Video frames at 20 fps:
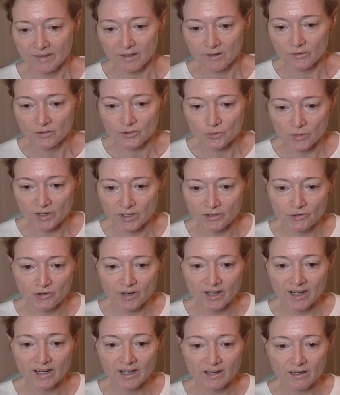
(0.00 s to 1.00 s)
They're enjoying a
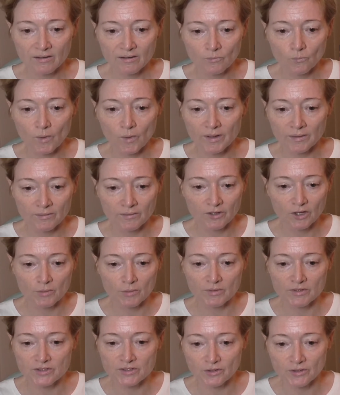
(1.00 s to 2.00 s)
drink. One
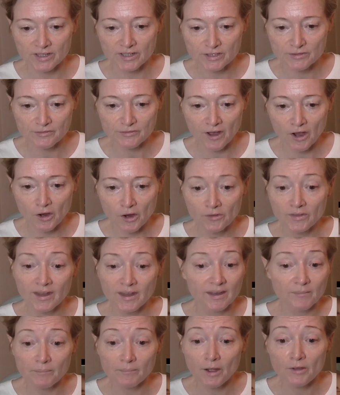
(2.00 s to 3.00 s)
human's on his phone.
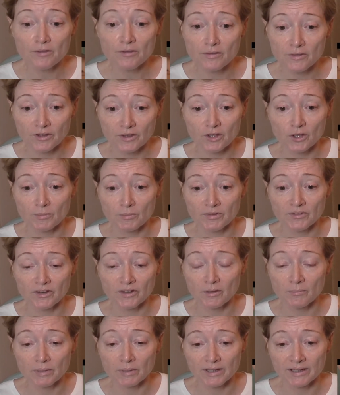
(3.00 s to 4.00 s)
Both of the humans are
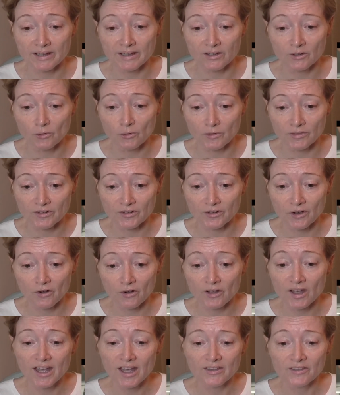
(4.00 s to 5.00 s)
completely ignoring the
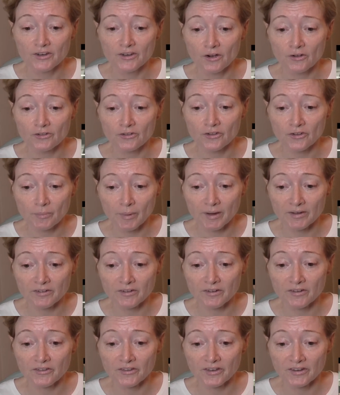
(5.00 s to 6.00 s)
dog. The dog's
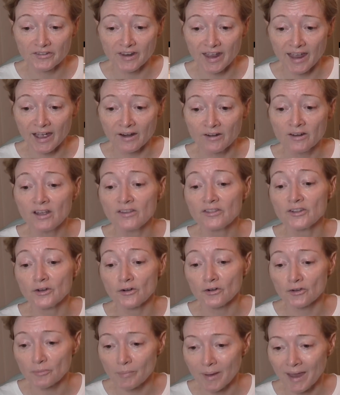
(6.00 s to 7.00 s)
expected to sit down. The
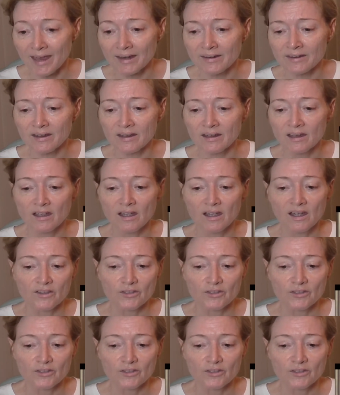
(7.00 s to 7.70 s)
dog's panting.